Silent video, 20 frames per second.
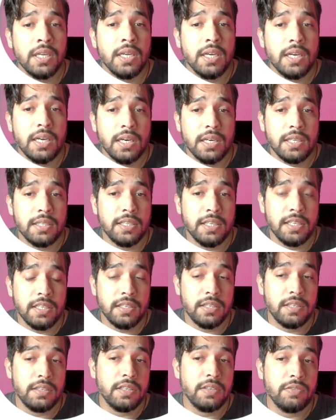Then
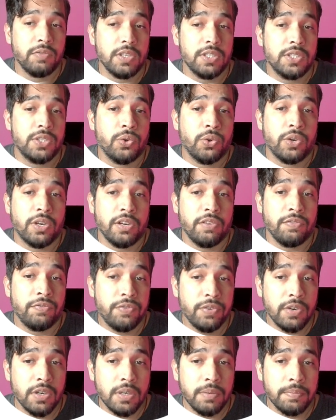once you
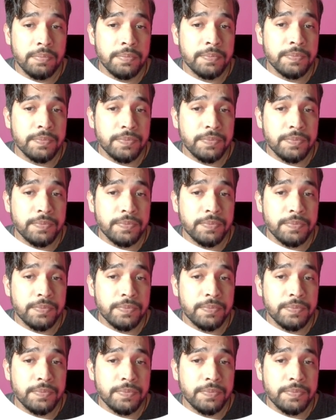confirm,